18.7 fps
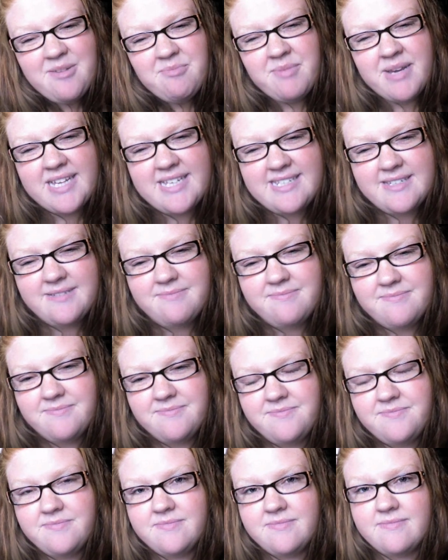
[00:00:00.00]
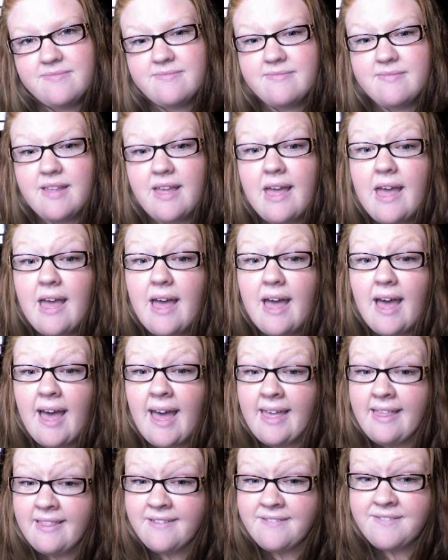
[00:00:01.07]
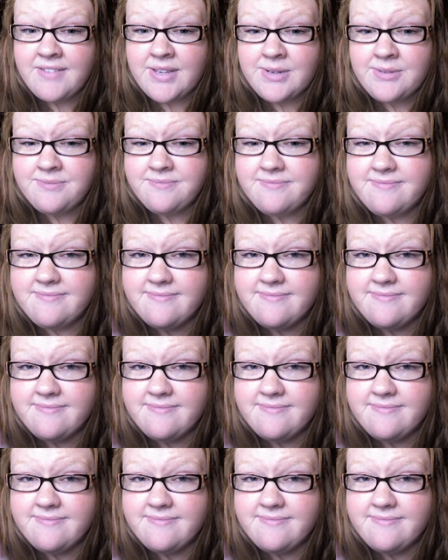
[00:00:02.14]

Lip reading: But I love you.